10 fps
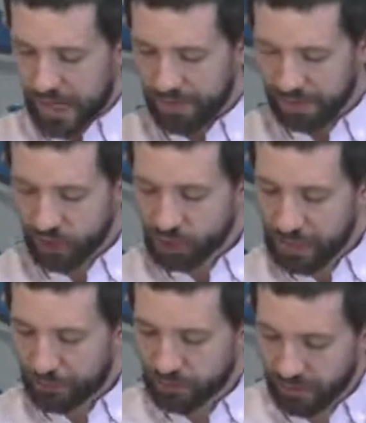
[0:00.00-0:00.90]
And then 2
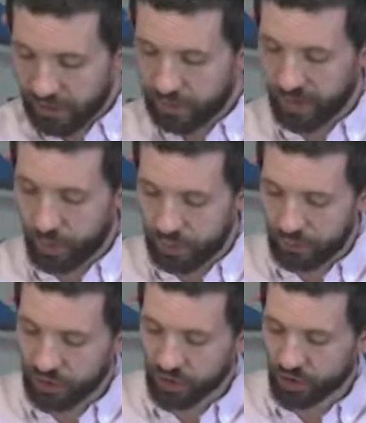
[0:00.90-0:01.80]
chapters later in
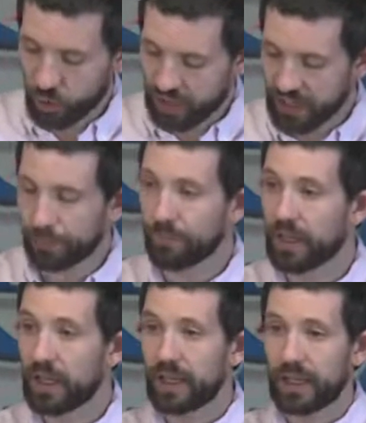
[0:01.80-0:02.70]
Revelation 20,
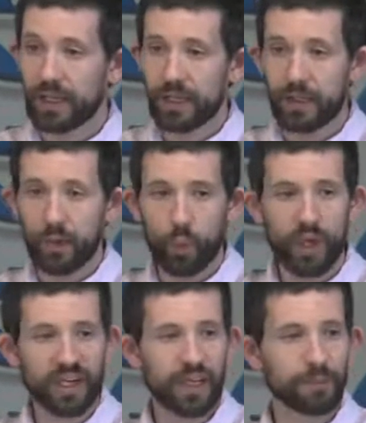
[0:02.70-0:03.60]

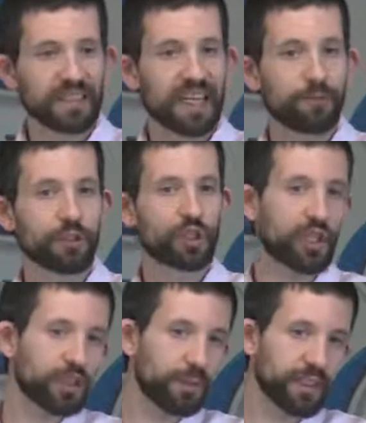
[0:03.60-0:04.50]
when it comes time for
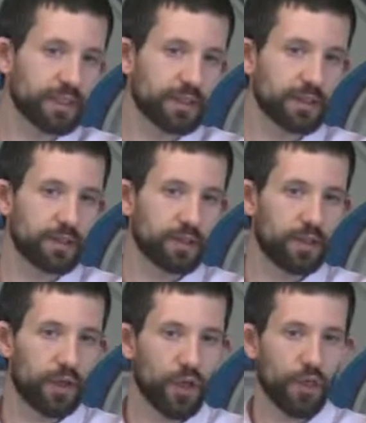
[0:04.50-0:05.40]
judgment,
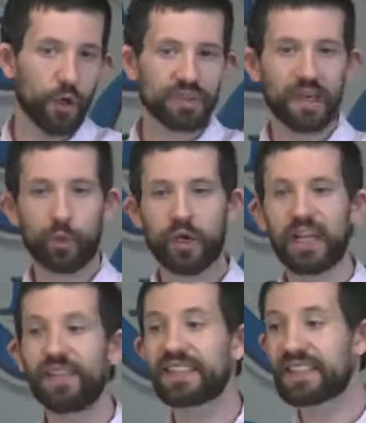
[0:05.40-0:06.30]
those that were
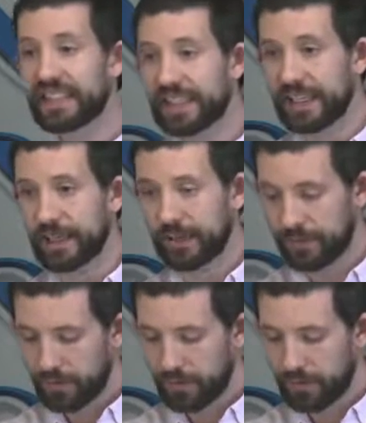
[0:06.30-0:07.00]
in the sea,